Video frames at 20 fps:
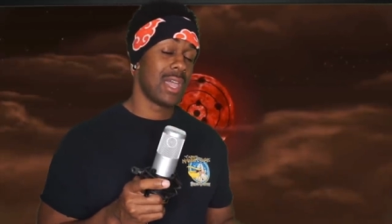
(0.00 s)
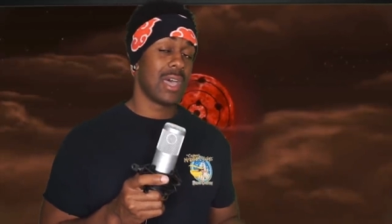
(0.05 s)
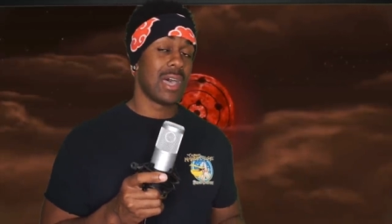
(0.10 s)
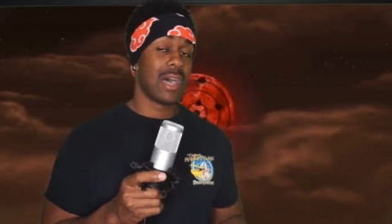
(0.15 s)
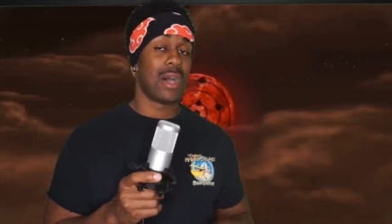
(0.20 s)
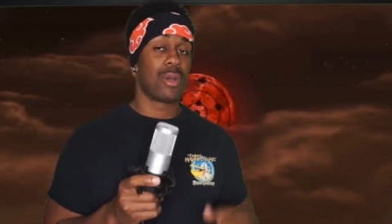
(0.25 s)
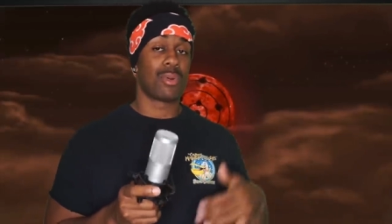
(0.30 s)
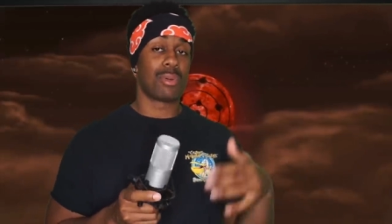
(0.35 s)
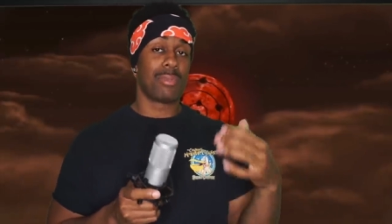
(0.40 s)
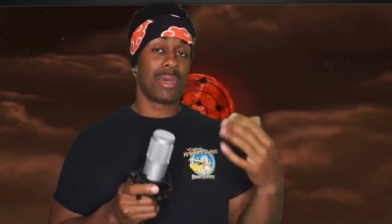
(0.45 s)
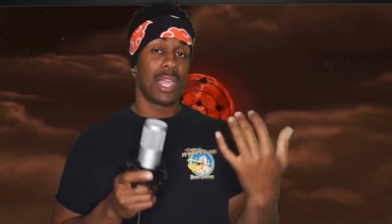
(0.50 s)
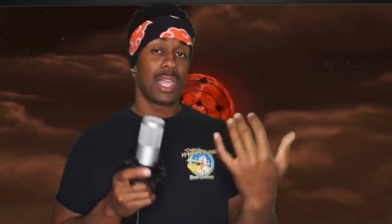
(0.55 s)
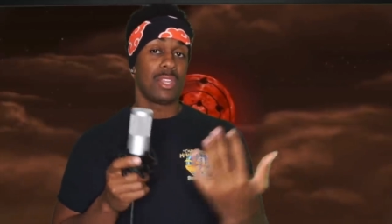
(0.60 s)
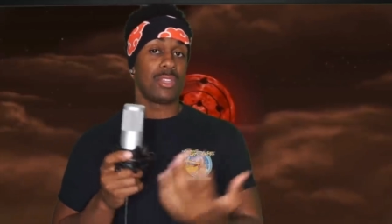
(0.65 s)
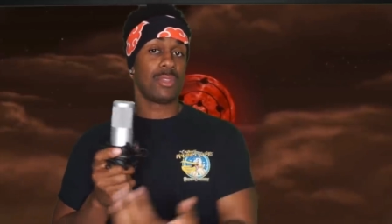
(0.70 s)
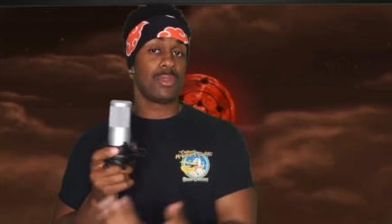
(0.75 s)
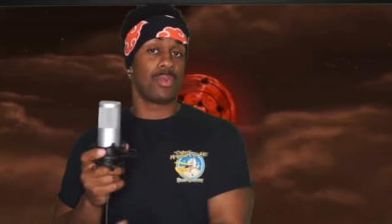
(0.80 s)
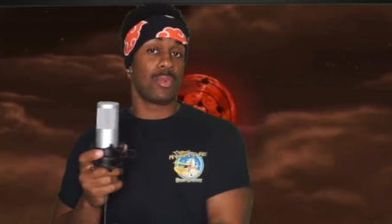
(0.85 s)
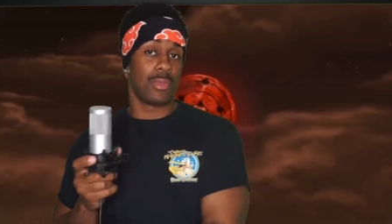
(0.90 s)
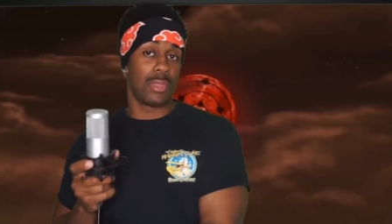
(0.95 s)
I'll remind
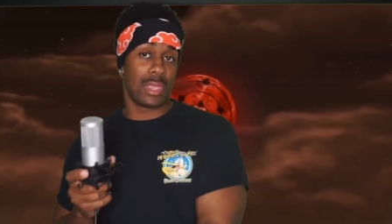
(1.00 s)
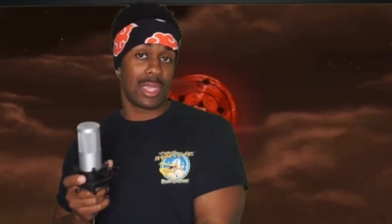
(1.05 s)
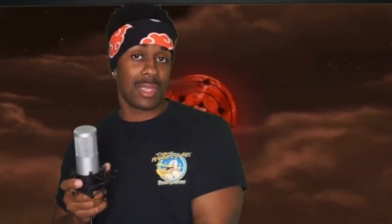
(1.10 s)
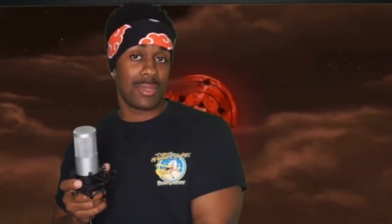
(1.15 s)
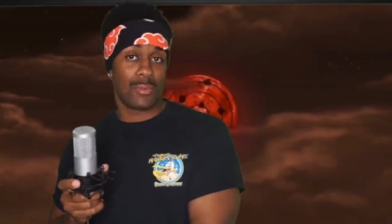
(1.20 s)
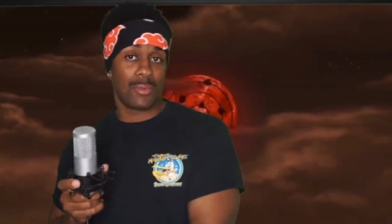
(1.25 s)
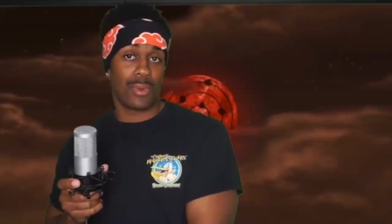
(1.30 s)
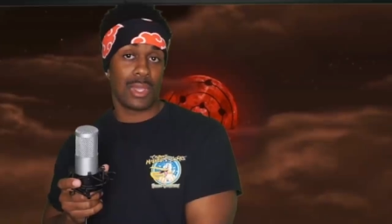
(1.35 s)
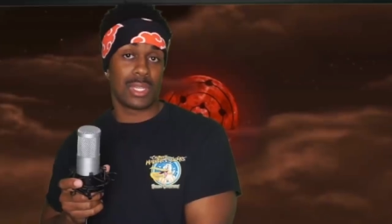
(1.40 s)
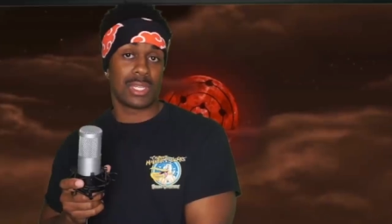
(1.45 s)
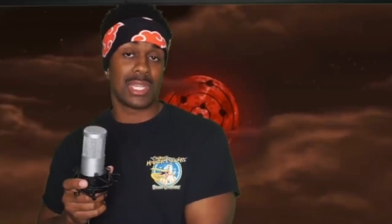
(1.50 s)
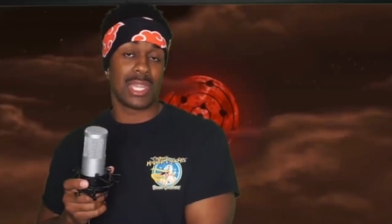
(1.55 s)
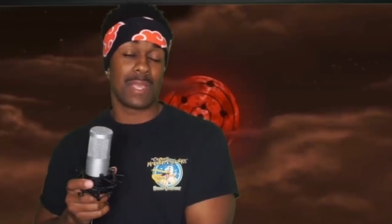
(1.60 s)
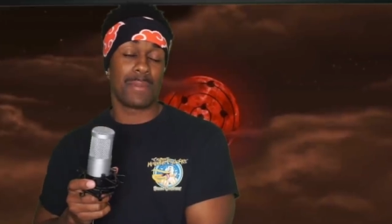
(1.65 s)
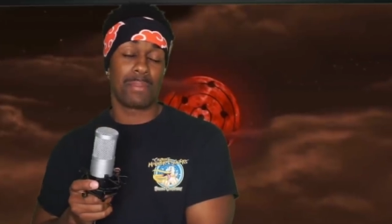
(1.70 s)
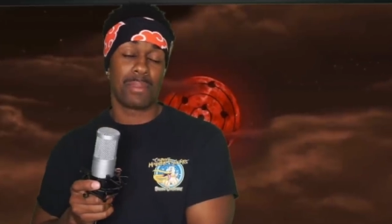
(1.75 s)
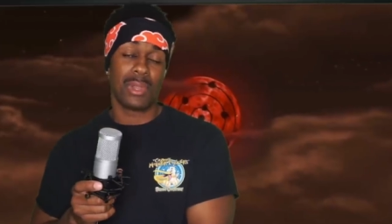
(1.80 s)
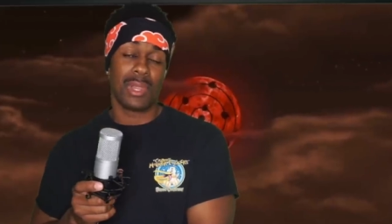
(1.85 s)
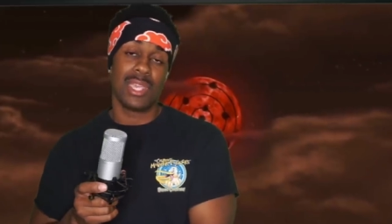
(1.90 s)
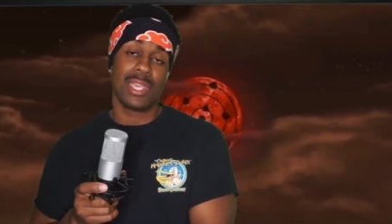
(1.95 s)
you when the giveaways
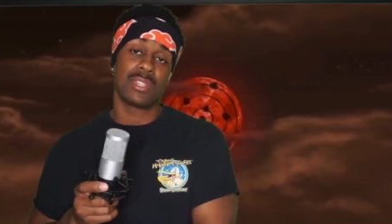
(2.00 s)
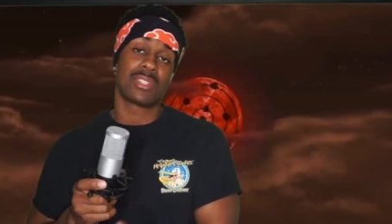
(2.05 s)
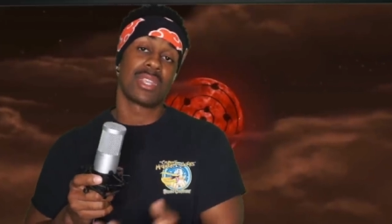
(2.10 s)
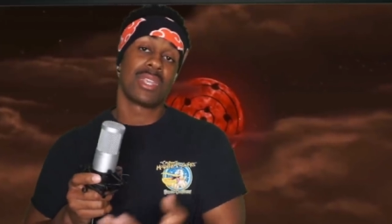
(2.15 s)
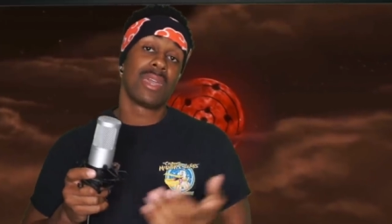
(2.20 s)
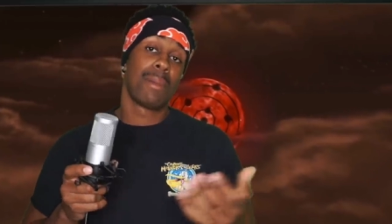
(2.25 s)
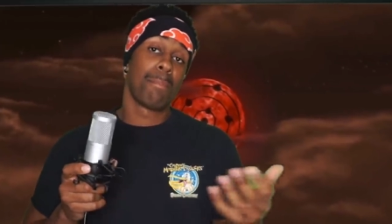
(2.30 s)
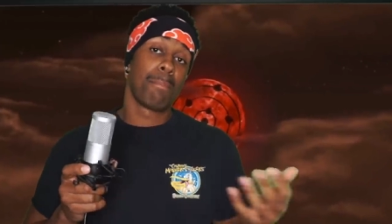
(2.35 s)
take place,